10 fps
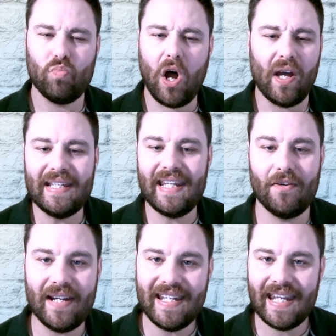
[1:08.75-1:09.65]
idea
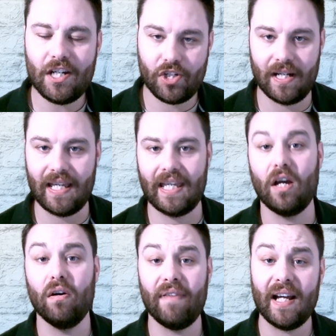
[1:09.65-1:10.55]
initially
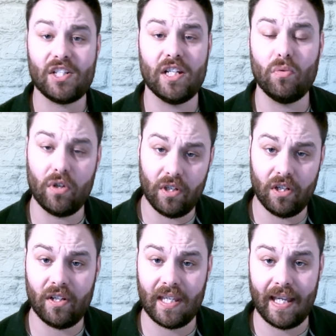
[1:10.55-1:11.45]
of actually what you're
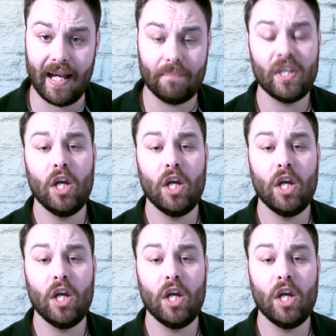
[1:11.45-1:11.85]
looking at.